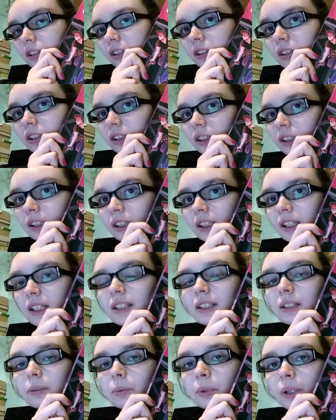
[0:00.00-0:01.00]
the
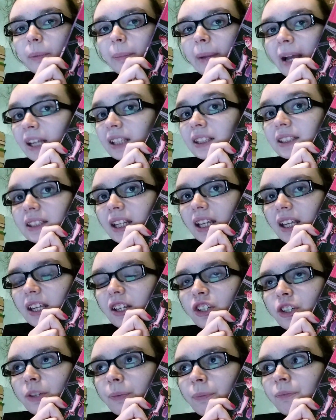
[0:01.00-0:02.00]
kids that work
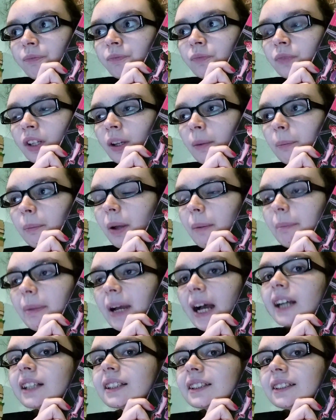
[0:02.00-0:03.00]
backstage but
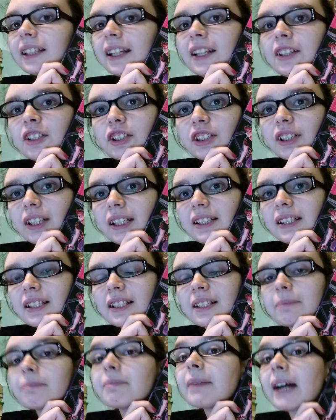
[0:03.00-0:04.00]
backstage is like
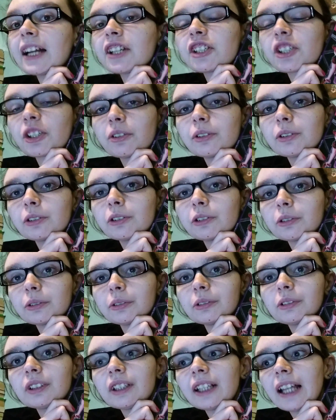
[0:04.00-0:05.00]
this
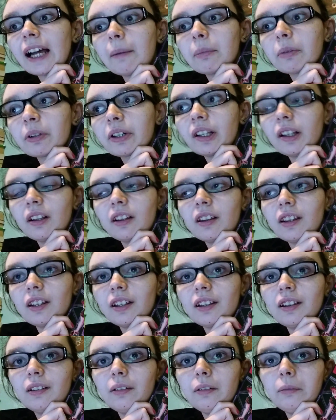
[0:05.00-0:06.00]
magical labyrinth
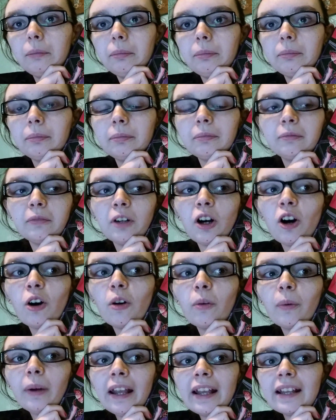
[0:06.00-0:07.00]
and the
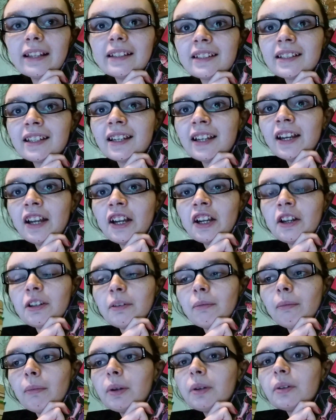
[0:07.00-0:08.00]
hallways
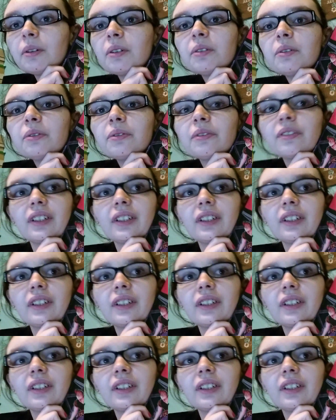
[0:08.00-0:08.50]
move